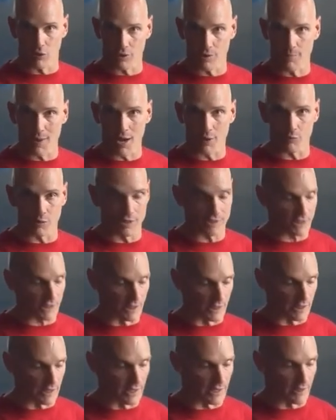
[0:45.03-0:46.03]
learned about
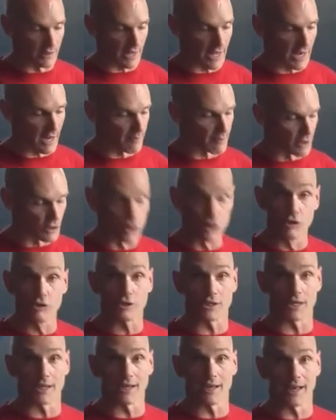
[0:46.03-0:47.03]
recently and I've been
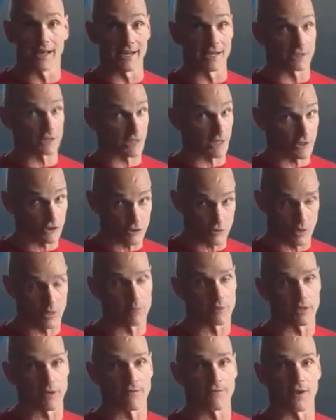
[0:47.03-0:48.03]
using, and it's
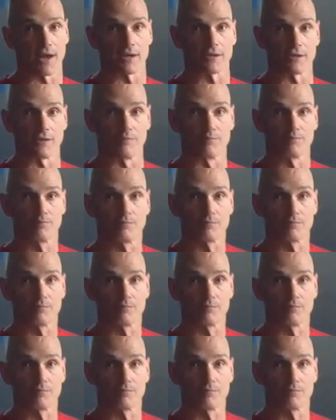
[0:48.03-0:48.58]
extremely effective